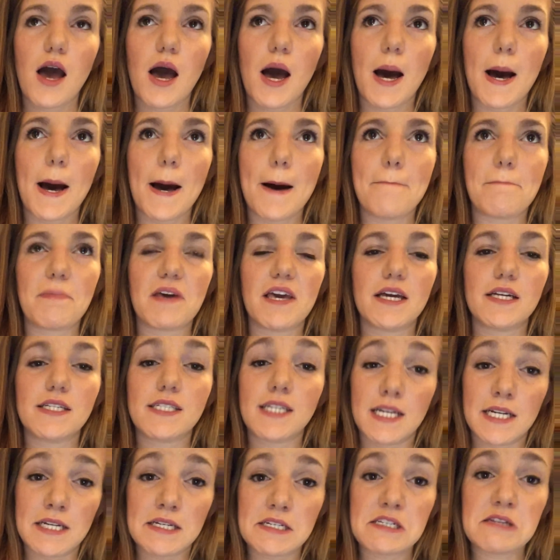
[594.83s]
He had
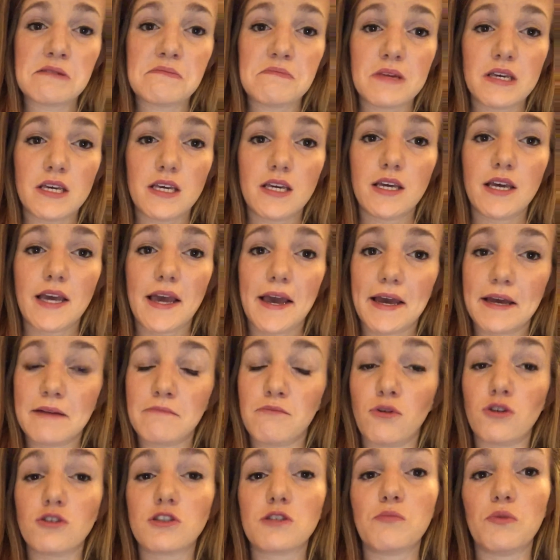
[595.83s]
done it to me and
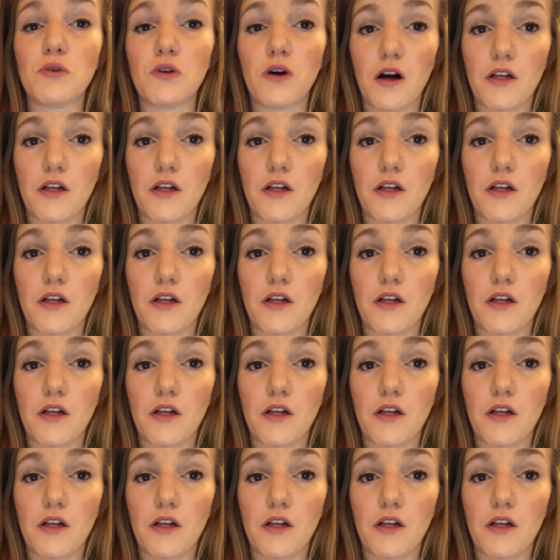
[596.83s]
multiple